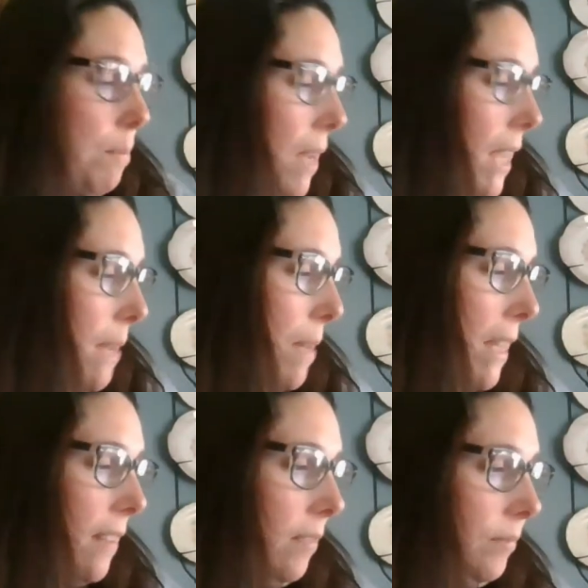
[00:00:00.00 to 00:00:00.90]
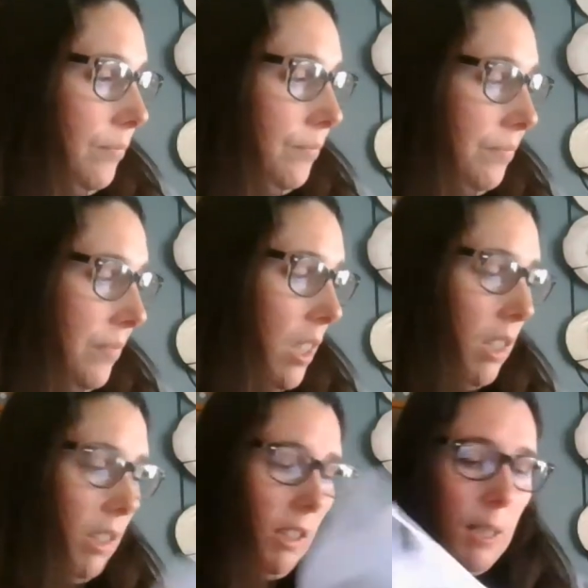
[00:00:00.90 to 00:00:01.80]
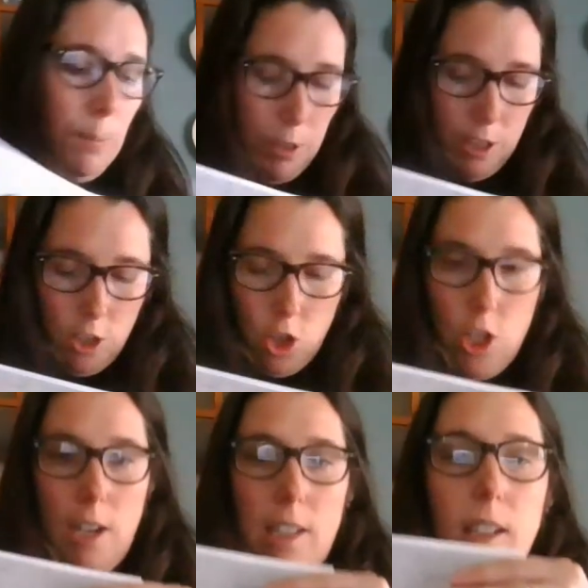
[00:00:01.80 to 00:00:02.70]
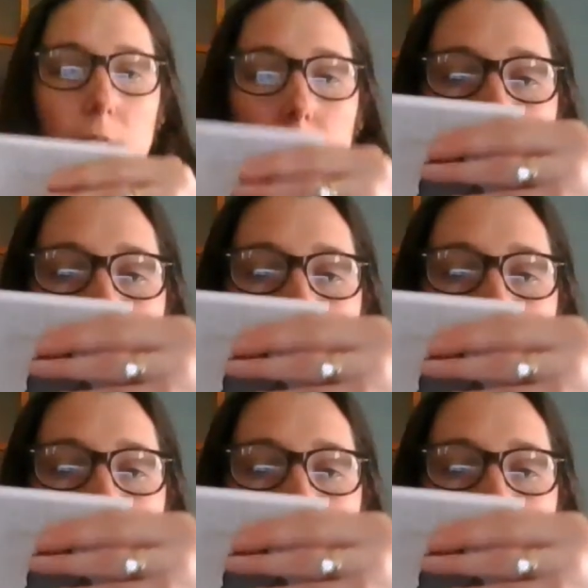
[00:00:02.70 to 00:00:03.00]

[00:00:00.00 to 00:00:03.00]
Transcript: It's a baby. Let's put the chick